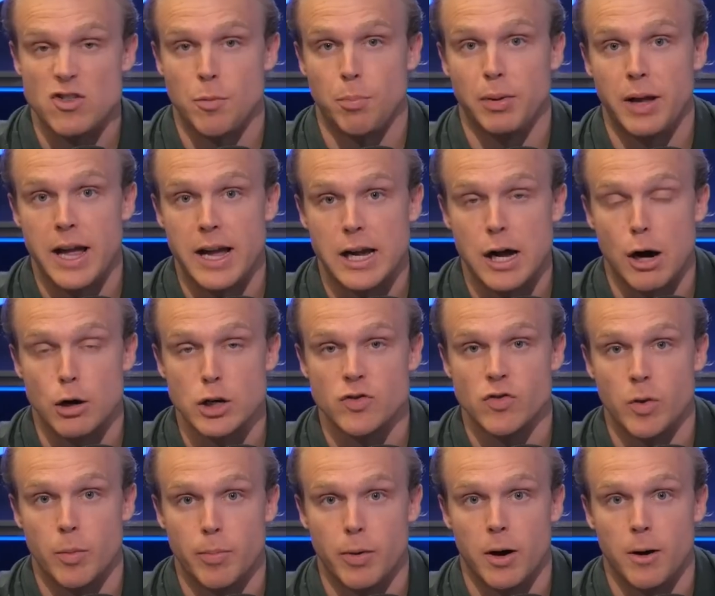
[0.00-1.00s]
for playing college
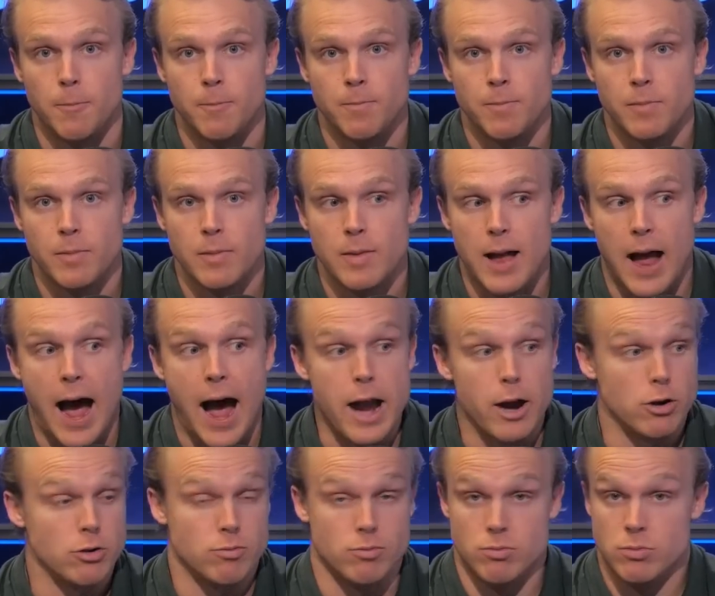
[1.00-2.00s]
football.
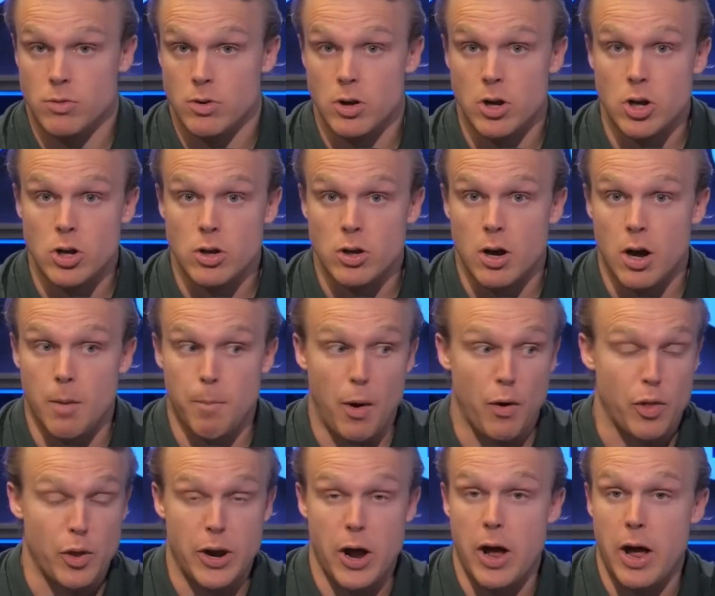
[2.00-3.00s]
Hired
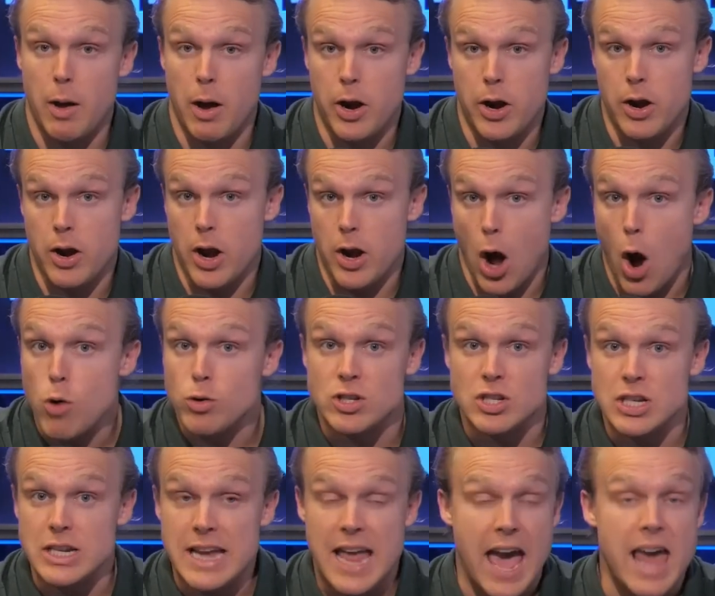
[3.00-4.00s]
both an OC
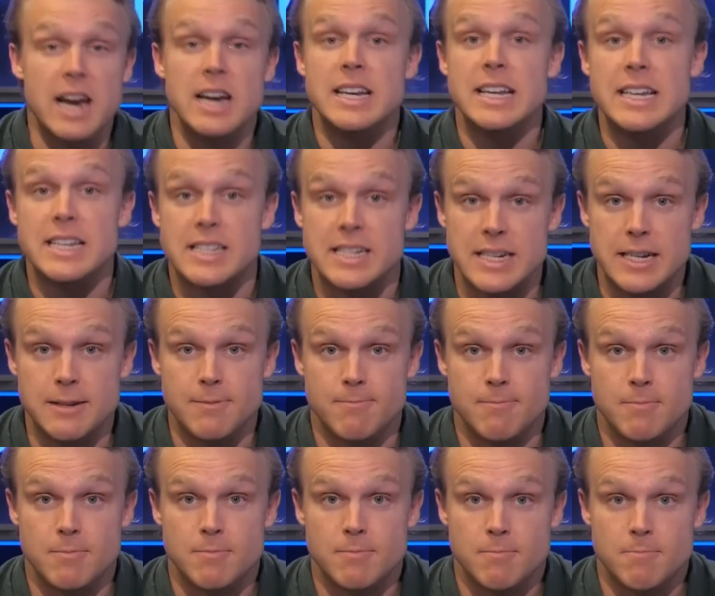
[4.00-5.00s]
and a DC
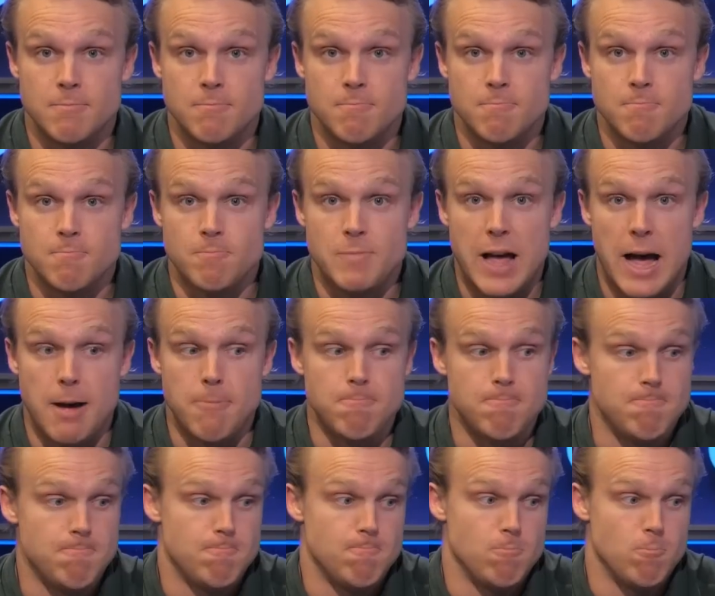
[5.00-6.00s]

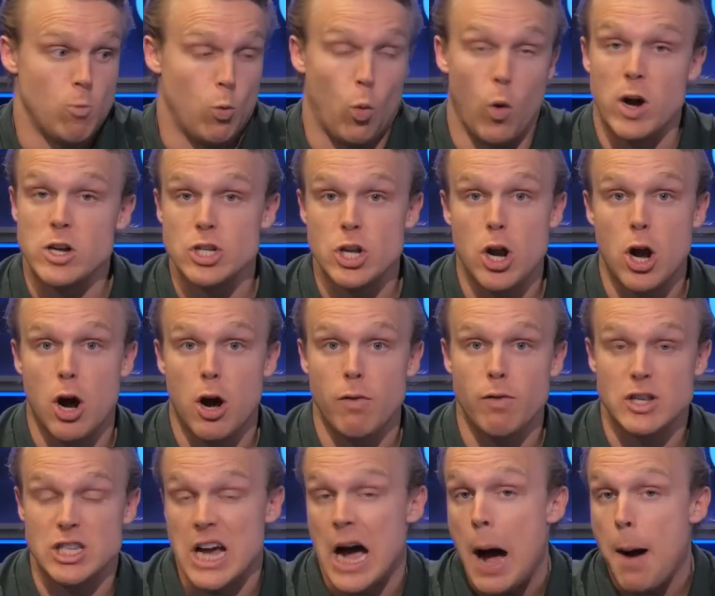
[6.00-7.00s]
that wasn't on
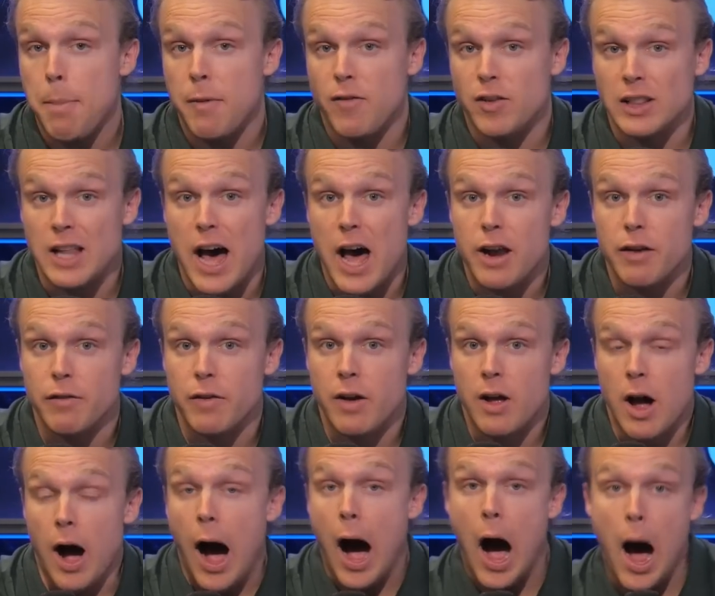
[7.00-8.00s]
the top of a lot of
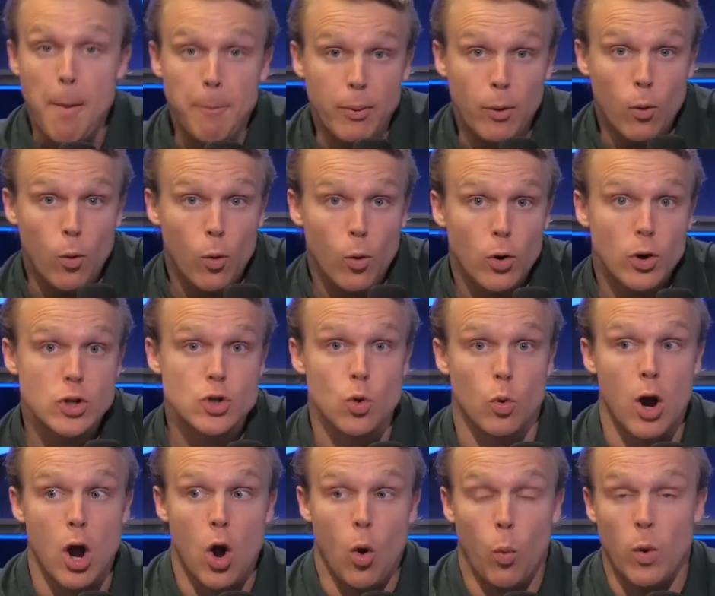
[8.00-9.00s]
hot boards
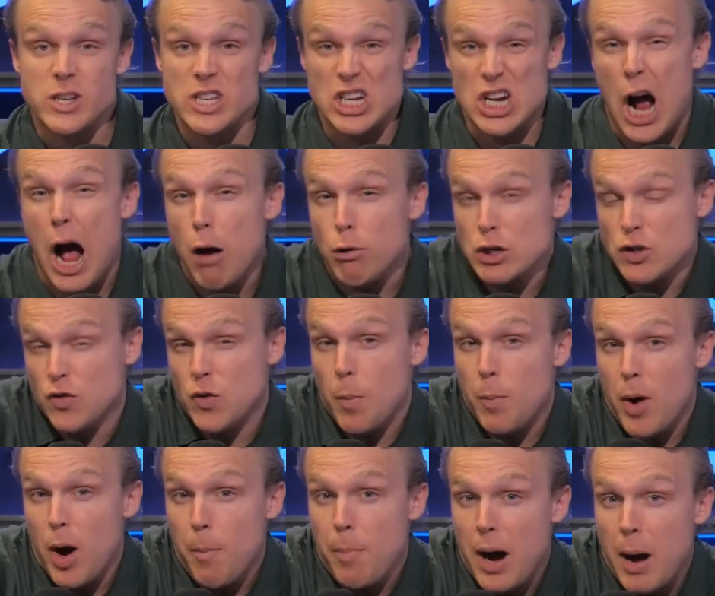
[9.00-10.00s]
or wasn't college
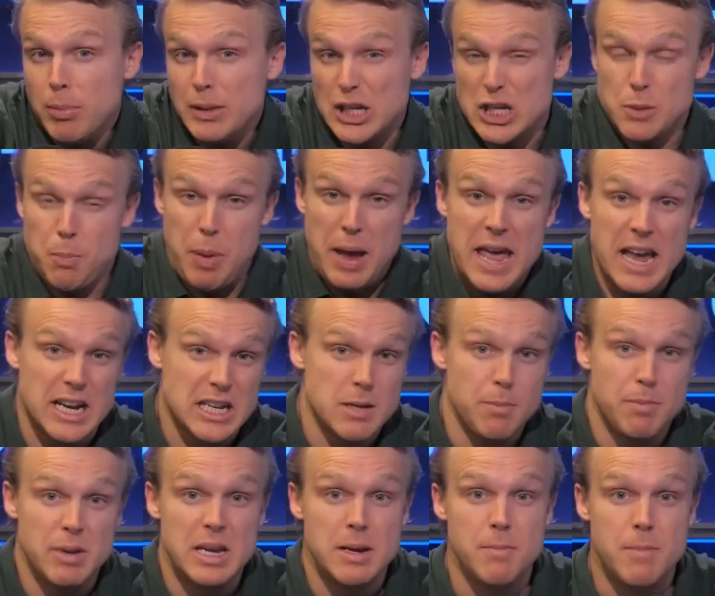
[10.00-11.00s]
football public's pick to
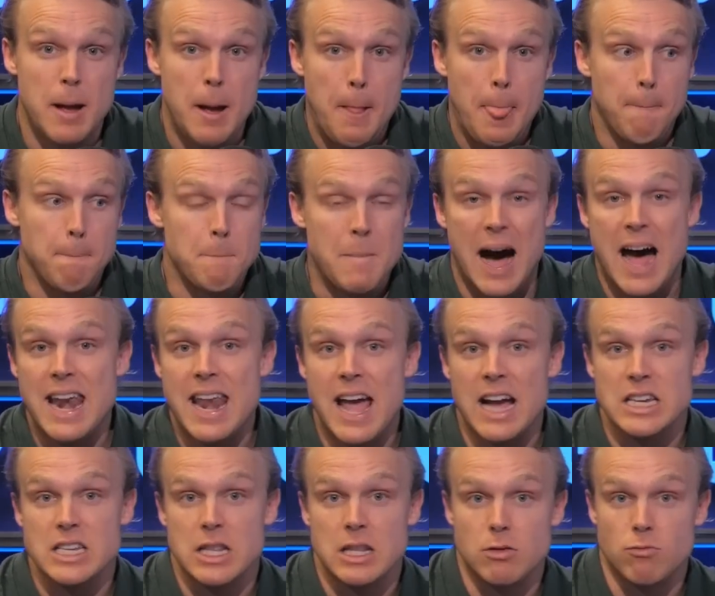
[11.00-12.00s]
be my
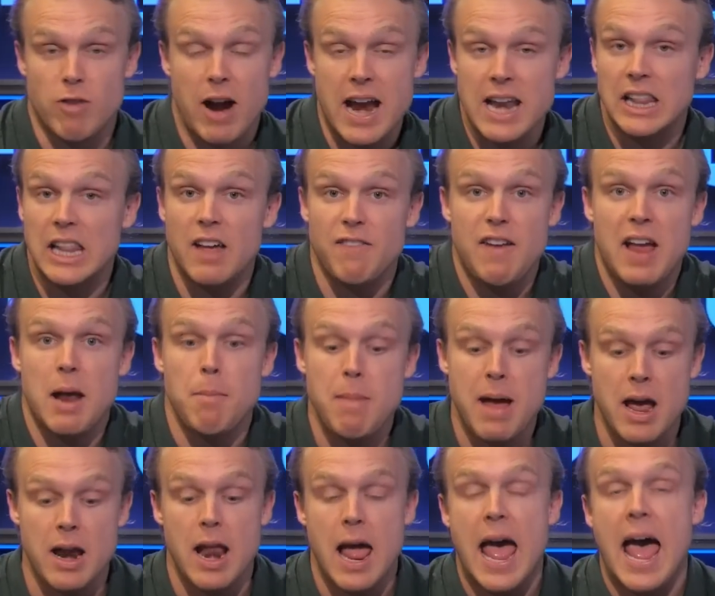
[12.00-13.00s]
next right and left hand
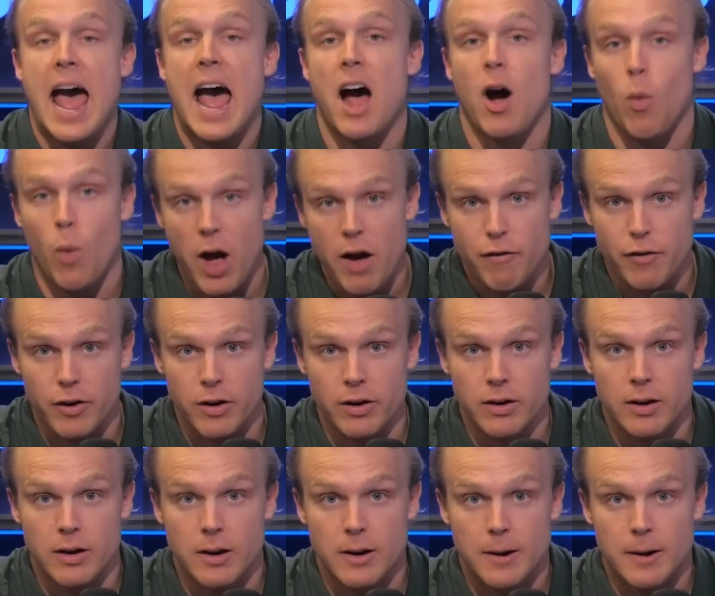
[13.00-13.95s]
man. However,